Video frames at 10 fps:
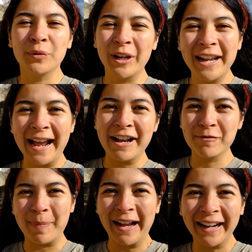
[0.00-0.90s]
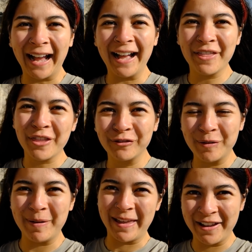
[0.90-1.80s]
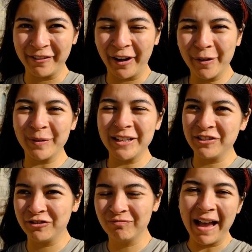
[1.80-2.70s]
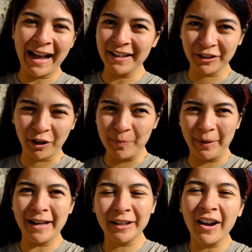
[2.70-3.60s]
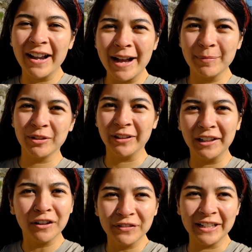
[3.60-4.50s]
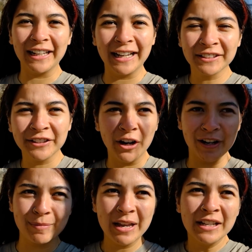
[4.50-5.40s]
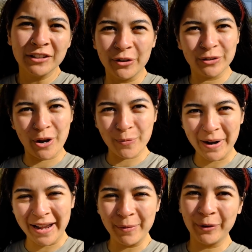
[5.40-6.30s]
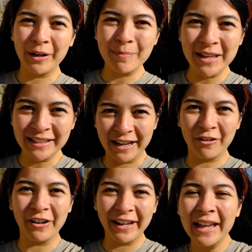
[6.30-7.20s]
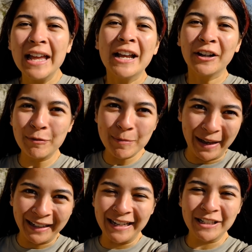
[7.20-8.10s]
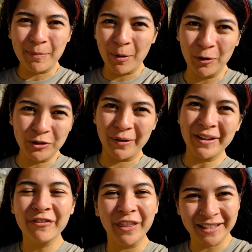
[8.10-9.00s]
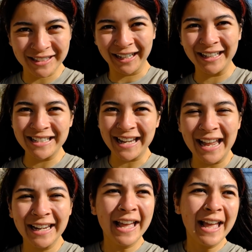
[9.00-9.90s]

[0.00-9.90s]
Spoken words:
We are now back at the Ribeira. We had to come back. I absolutely loved it last time, so there's no way we're going to miss out on it. Coming back into Porto for the second day.